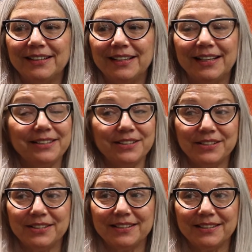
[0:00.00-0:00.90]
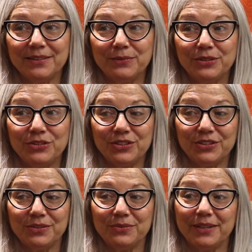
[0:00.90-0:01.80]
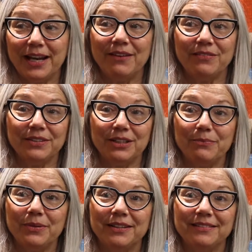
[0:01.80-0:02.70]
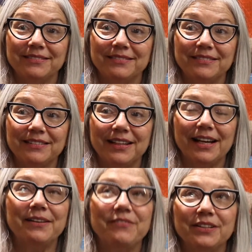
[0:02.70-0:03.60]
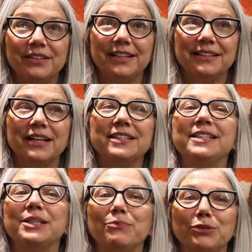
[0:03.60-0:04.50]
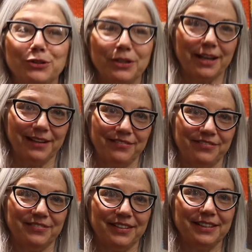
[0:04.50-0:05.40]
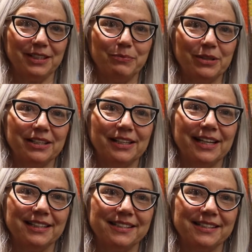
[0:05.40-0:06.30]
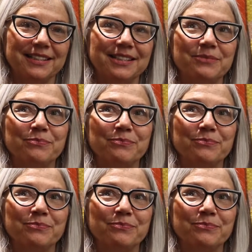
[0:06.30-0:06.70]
I just, will just have a little bit, I feel like a simpler life, a little bit less